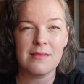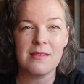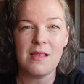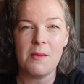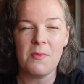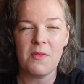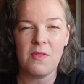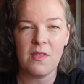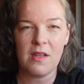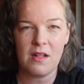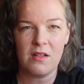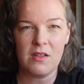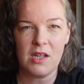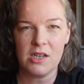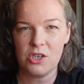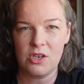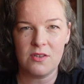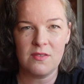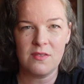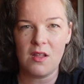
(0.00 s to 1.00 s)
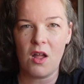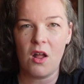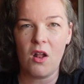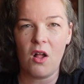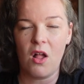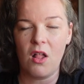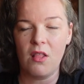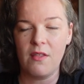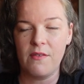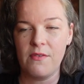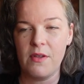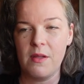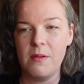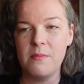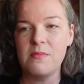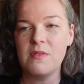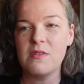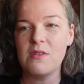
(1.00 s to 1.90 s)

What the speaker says: some of the collections, not all of them.